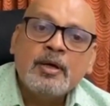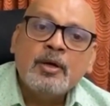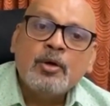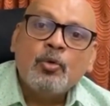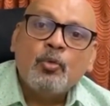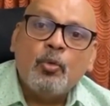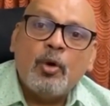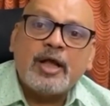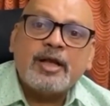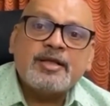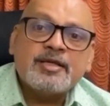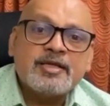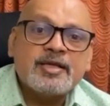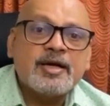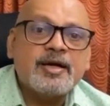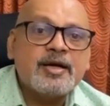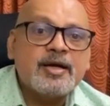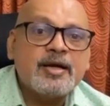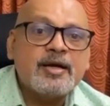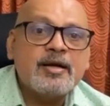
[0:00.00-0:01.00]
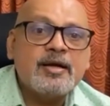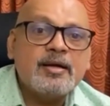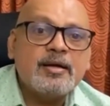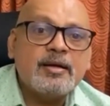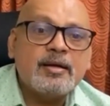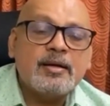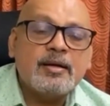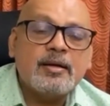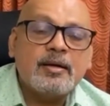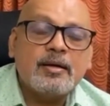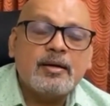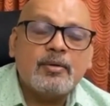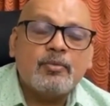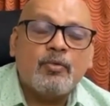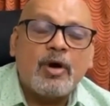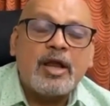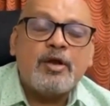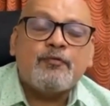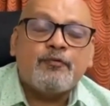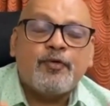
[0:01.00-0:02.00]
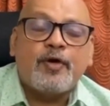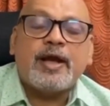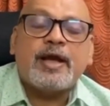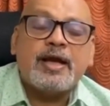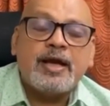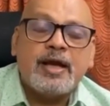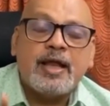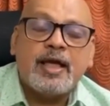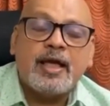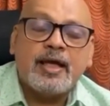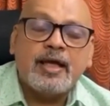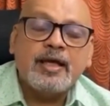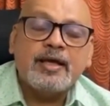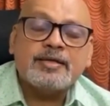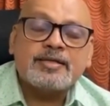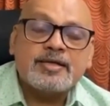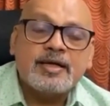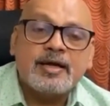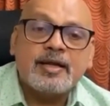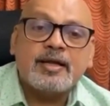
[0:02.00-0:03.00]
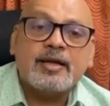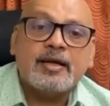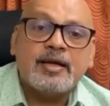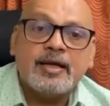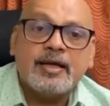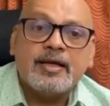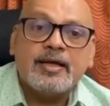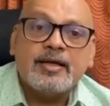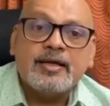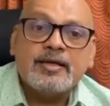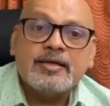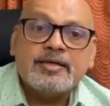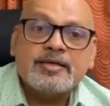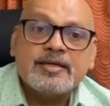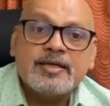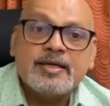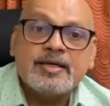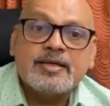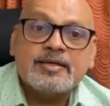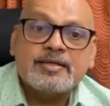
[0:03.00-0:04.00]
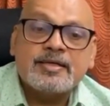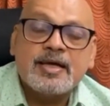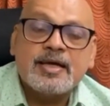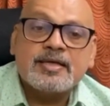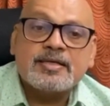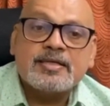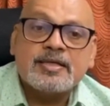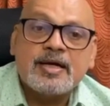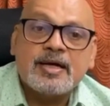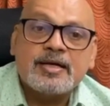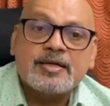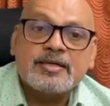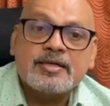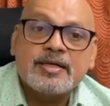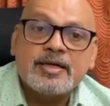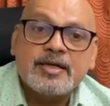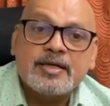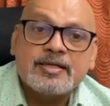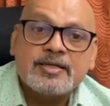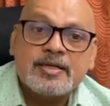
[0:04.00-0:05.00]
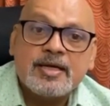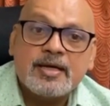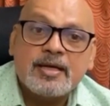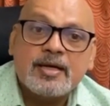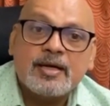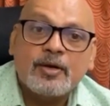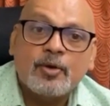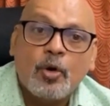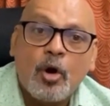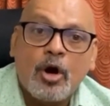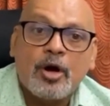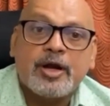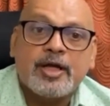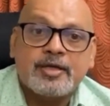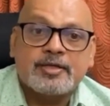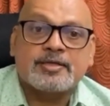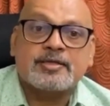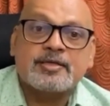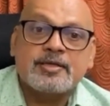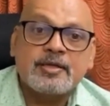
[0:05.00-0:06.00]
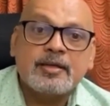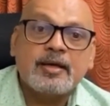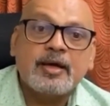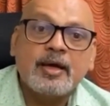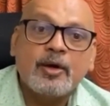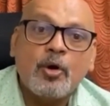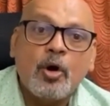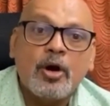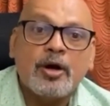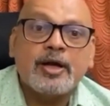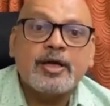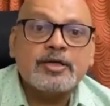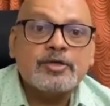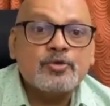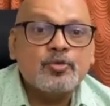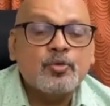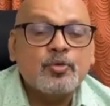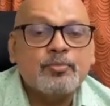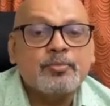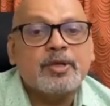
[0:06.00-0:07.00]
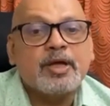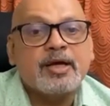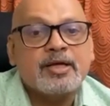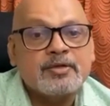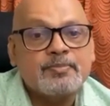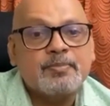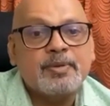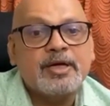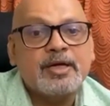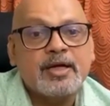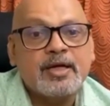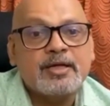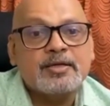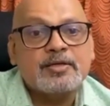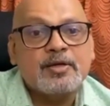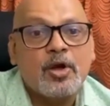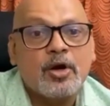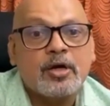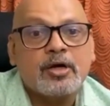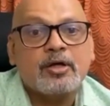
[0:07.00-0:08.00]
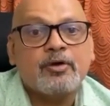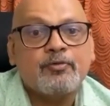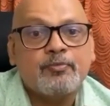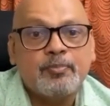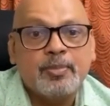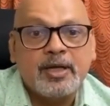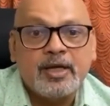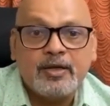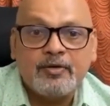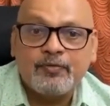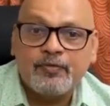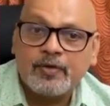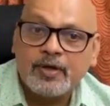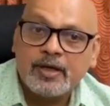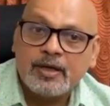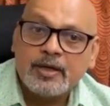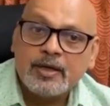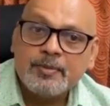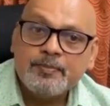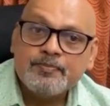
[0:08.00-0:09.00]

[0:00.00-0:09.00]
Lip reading: one fine day, suddenly she says that she is a goddess whom the husband has lot of belief in.